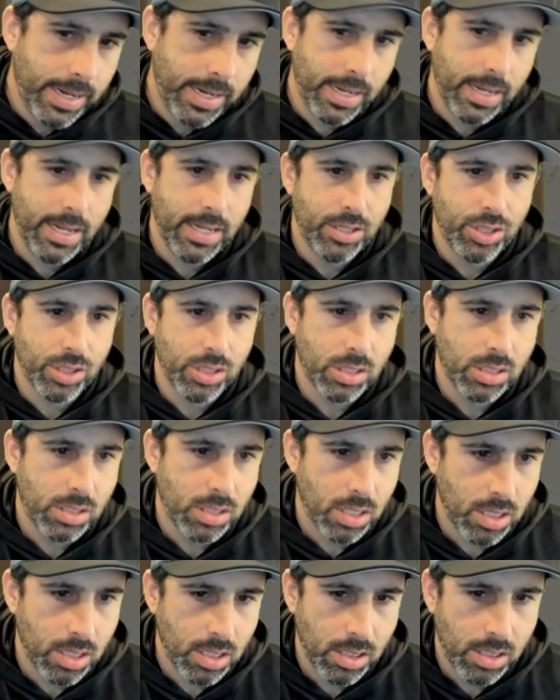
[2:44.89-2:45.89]
It's just
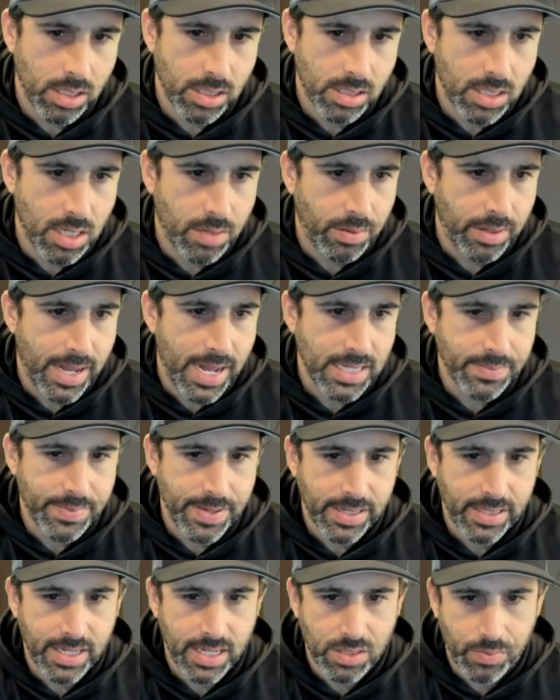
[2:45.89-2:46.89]
this double
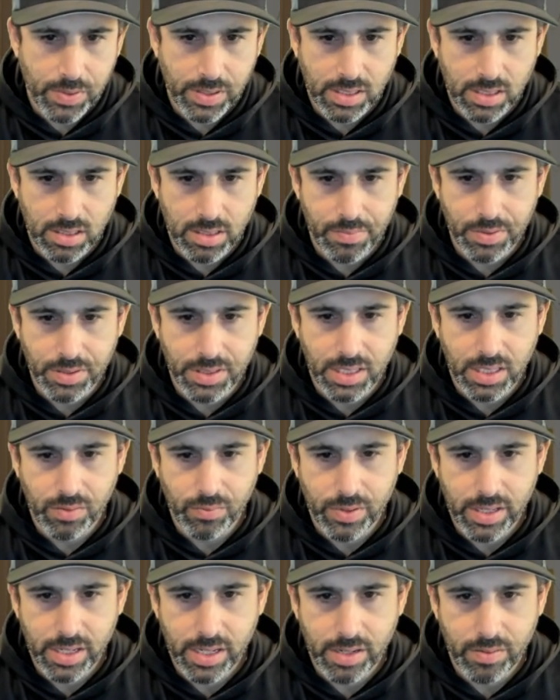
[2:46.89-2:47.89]
aspect. Yes, we got the Libertine
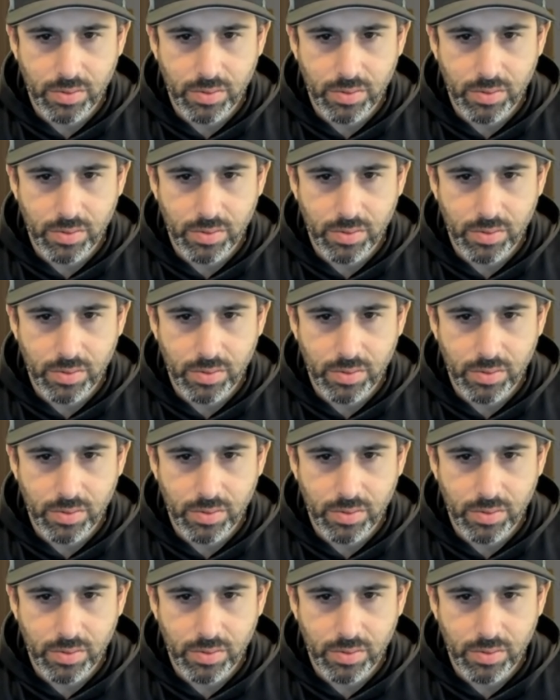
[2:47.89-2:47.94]
with it,